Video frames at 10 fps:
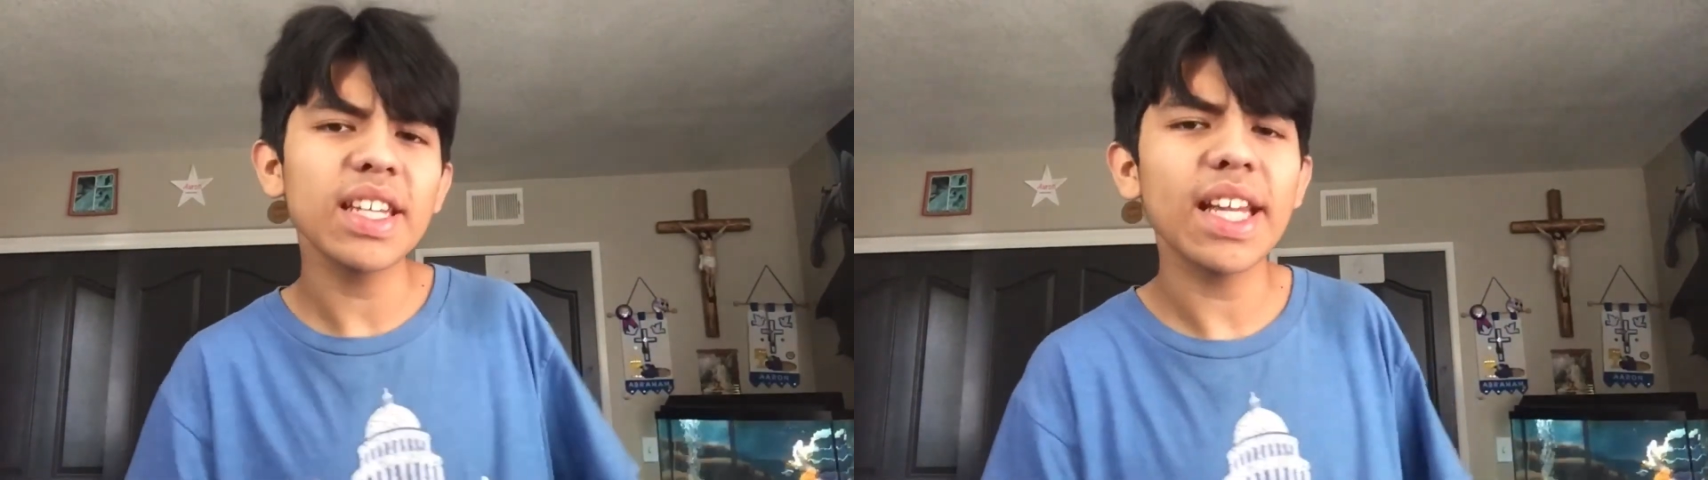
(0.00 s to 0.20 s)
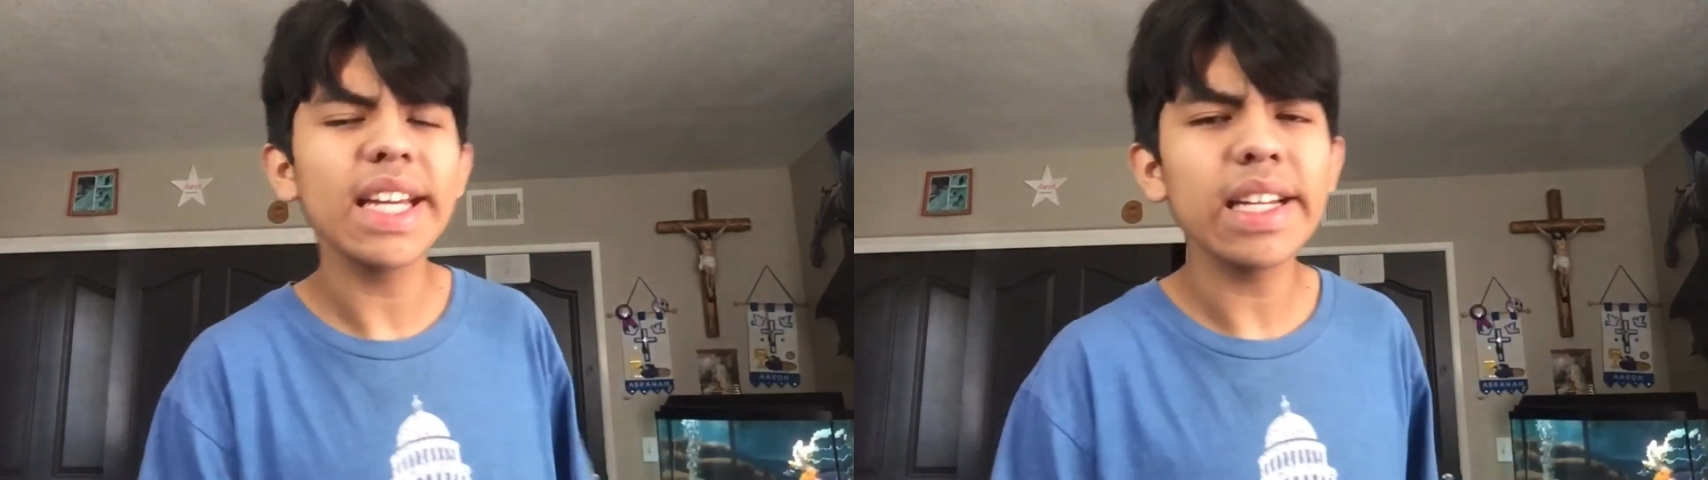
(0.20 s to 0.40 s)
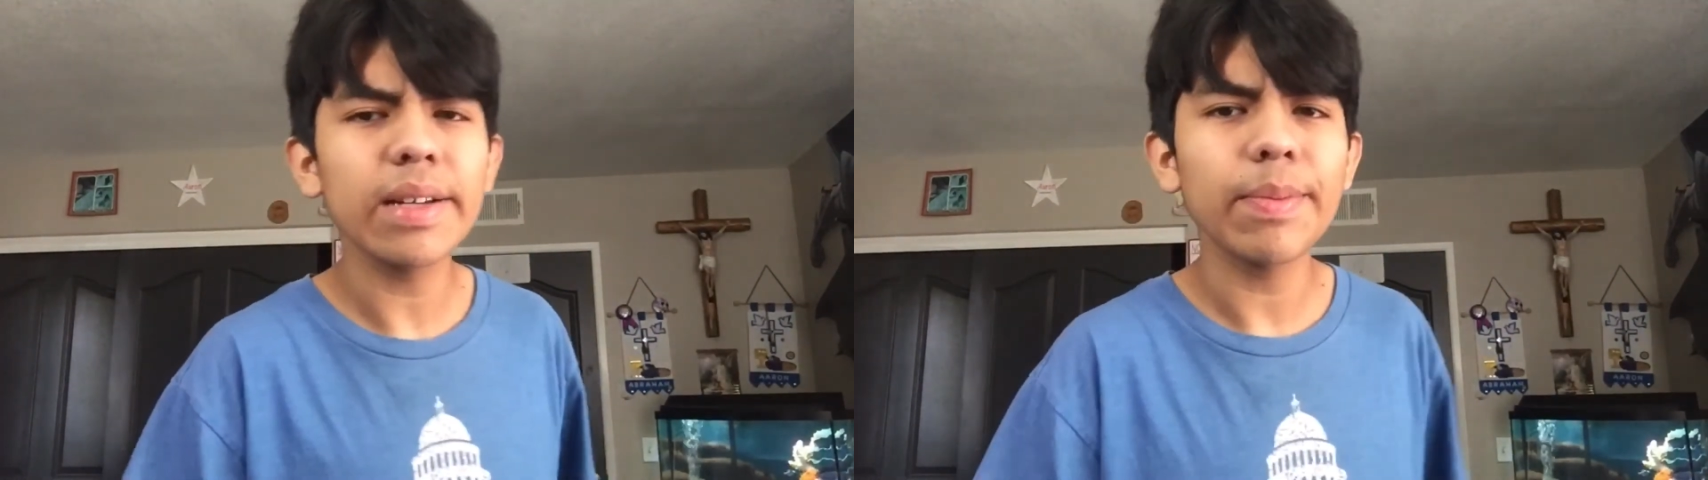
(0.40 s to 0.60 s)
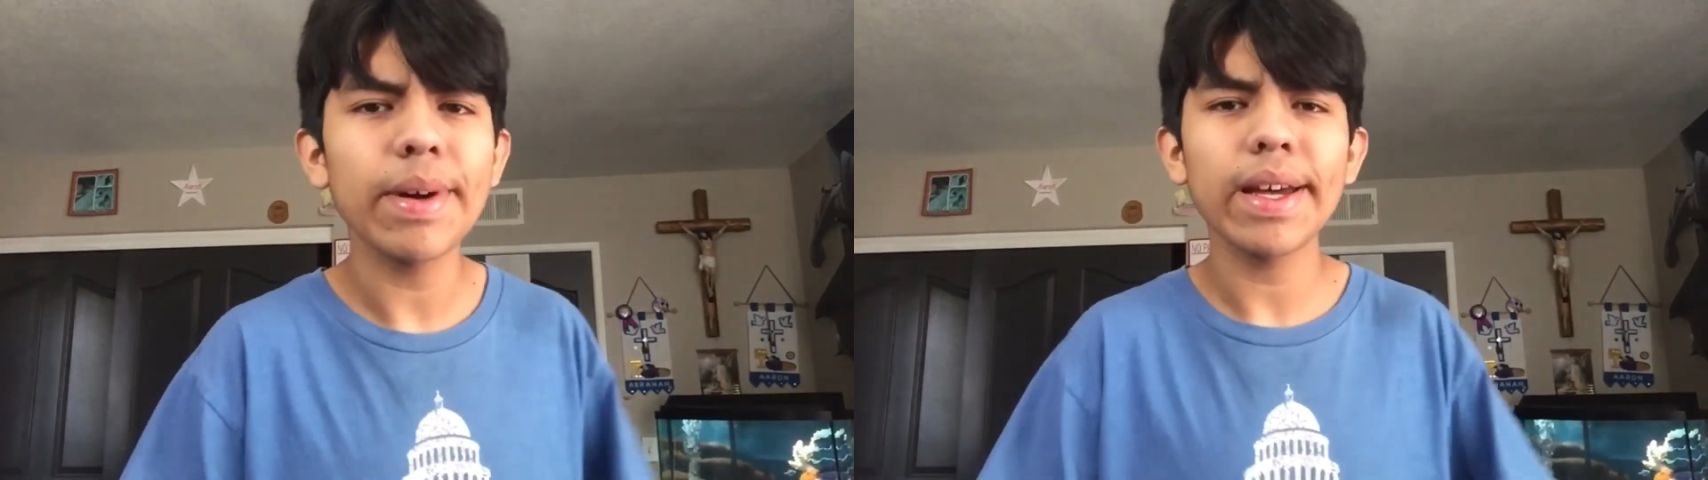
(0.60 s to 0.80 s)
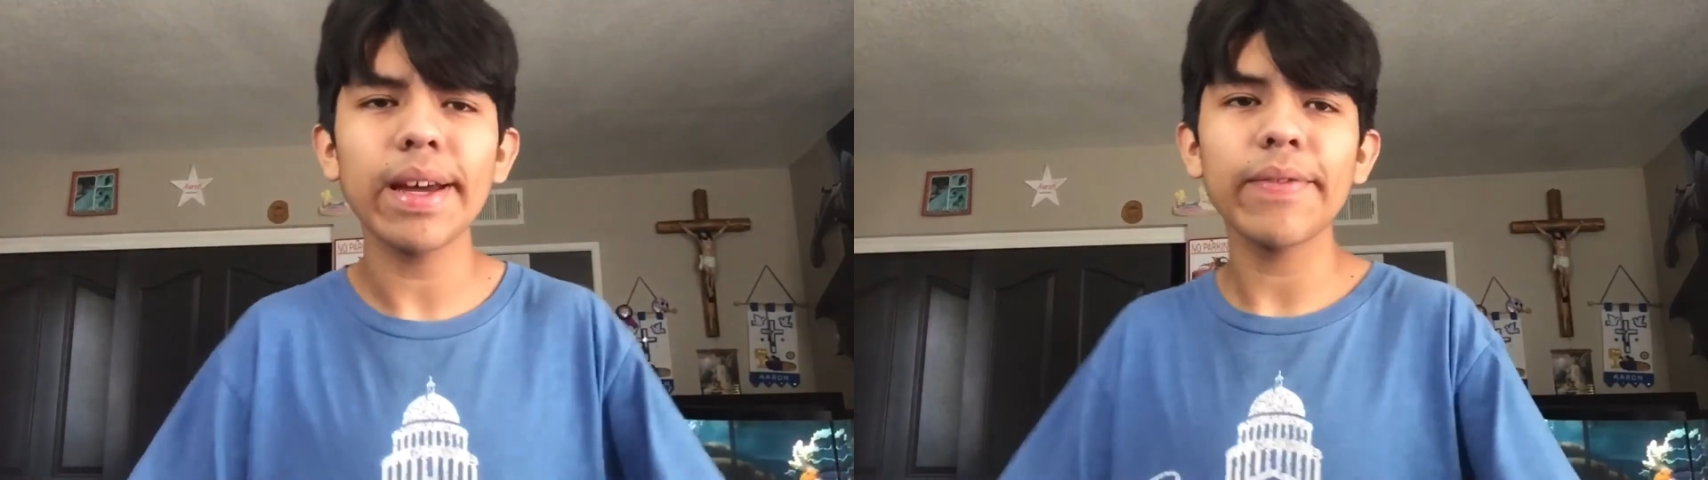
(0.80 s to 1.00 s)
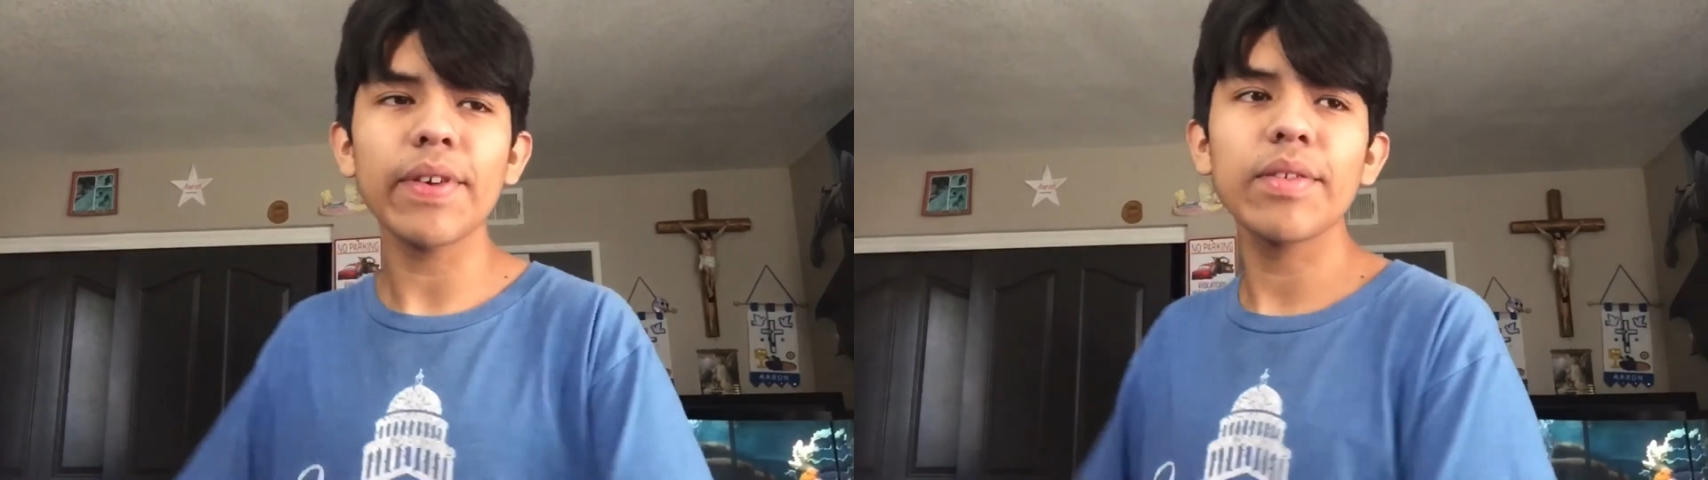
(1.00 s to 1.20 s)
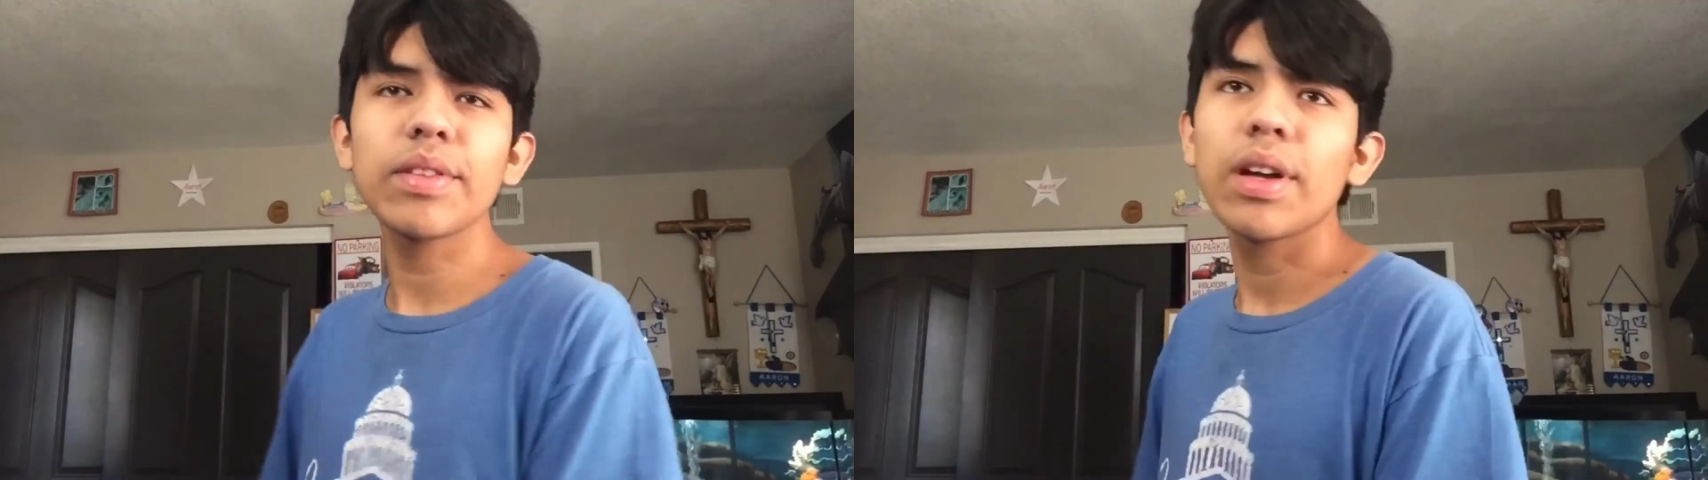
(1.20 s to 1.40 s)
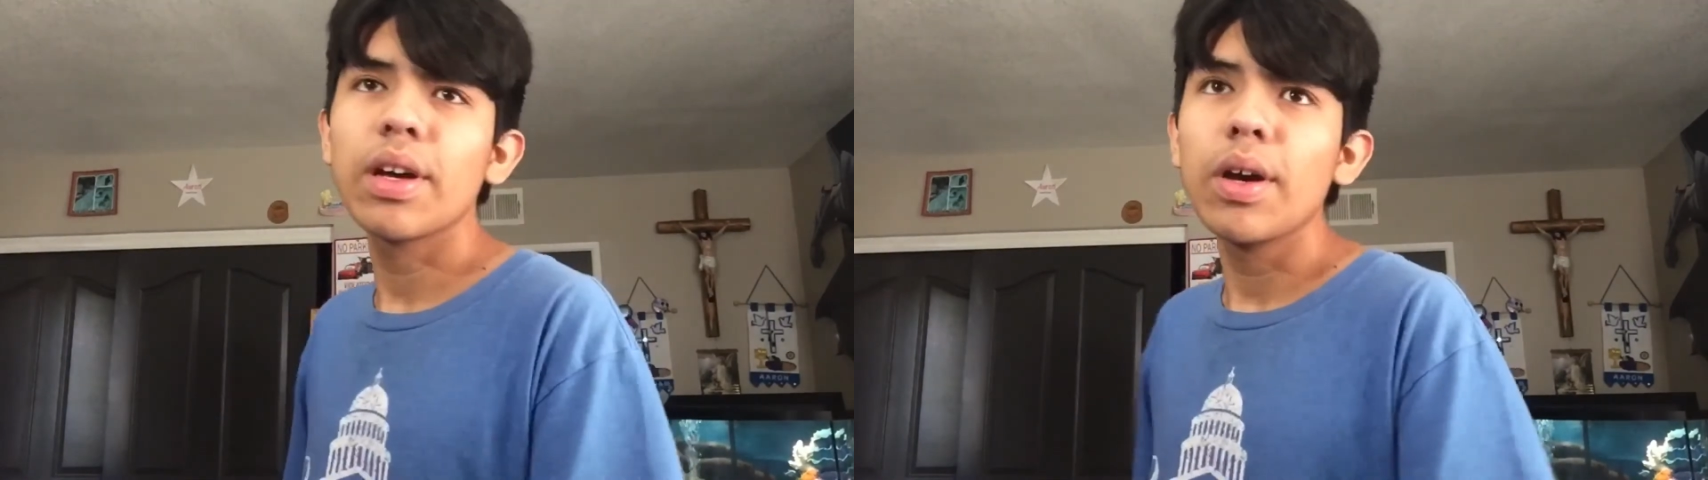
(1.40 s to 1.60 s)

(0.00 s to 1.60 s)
like, but I found,